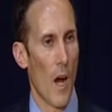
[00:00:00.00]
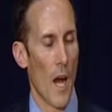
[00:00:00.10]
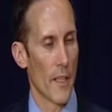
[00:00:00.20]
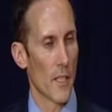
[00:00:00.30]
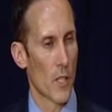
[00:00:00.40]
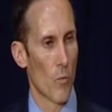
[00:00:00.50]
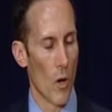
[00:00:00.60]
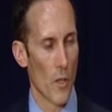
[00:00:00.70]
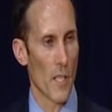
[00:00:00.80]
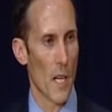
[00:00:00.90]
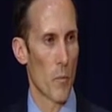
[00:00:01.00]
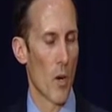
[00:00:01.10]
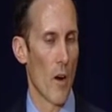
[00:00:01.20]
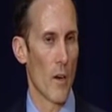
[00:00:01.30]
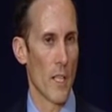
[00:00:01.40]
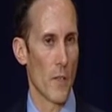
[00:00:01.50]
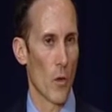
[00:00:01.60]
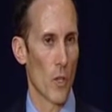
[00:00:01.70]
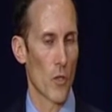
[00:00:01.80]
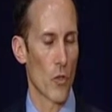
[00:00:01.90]
I think it's the wrong set of priorities
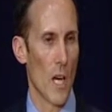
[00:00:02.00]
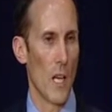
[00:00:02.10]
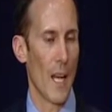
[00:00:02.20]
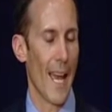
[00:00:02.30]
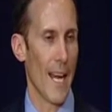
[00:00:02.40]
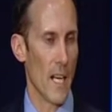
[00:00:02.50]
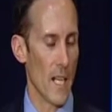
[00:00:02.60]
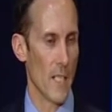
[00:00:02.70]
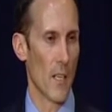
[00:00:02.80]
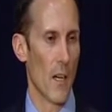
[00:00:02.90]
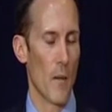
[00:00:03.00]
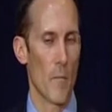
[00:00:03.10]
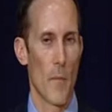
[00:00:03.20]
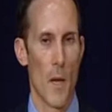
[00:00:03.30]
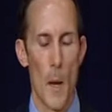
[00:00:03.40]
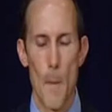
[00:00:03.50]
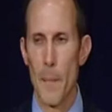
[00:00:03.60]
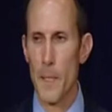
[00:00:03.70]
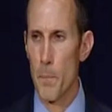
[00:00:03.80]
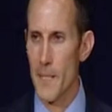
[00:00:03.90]
for Australia at any time,
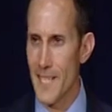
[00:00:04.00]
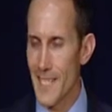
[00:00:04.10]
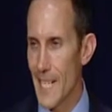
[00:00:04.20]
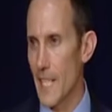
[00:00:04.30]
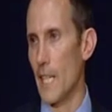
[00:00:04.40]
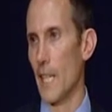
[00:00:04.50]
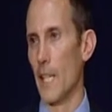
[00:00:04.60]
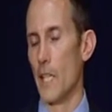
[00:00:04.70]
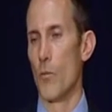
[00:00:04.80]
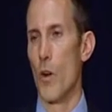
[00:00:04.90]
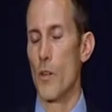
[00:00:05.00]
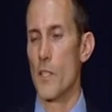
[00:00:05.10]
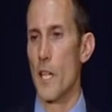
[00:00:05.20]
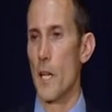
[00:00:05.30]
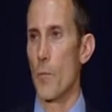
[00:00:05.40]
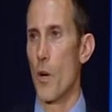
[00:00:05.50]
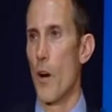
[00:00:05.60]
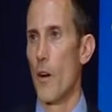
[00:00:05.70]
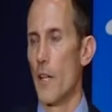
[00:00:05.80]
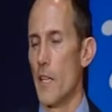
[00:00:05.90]
but particularly the wrong set of
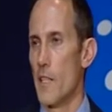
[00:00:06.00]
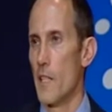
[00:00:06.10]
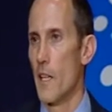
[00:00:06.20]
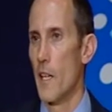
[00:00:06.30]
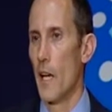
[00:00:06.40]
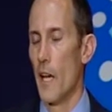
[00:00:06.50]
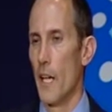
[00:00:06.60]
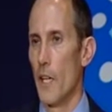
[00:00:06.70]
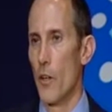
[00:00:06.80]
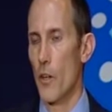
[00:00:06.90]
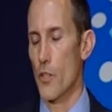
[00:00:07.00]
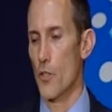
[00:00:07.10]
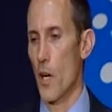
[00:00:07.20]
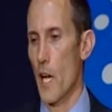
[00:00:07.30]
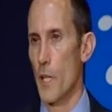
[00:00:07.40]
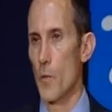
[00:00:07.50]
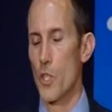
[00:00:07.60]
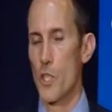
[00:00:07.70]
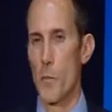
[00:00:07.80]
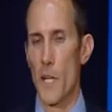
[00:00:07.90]
priorities in an Australia which
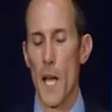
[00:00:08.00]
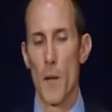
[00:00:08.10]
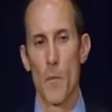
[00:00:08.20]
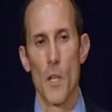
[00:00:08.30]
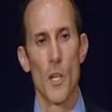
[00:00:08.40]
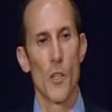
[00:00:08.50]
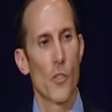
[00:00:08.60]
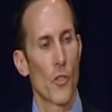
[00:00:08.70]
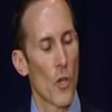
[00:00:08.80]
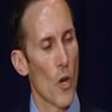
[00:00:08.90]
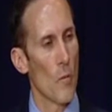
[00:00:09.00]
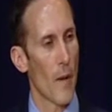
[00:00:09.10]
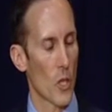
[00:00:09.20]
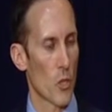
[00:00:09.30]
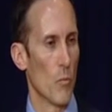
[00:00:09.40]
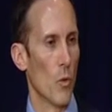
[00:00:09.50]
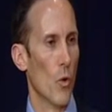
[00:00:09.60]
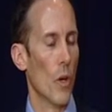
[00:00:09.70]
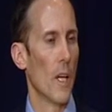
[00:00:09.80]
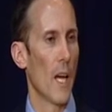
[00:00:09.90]
has become so much
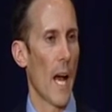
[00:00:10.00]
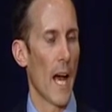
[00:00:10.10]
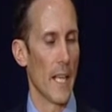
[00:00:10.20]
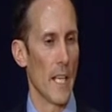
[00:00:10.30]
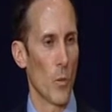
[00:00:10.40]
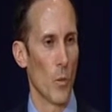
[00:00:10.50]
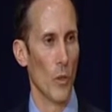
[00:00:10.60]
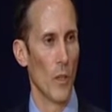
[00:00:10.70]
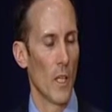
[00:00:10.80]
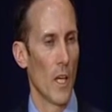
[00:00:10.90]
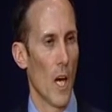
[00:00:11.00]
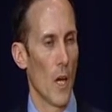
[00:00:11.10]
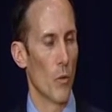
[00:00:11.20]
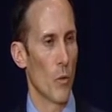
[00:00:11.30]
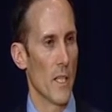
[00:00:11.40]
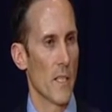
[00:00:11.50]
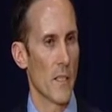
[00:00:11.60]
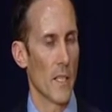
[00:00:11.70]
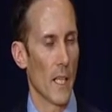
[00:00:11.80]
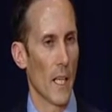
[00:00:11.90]
more unequal over
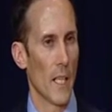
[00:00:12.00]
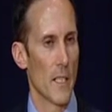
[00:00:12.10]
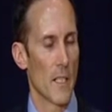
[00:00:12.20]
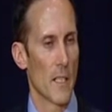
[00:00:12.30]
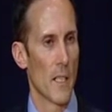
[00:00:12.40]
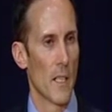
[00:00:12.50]
recent decades.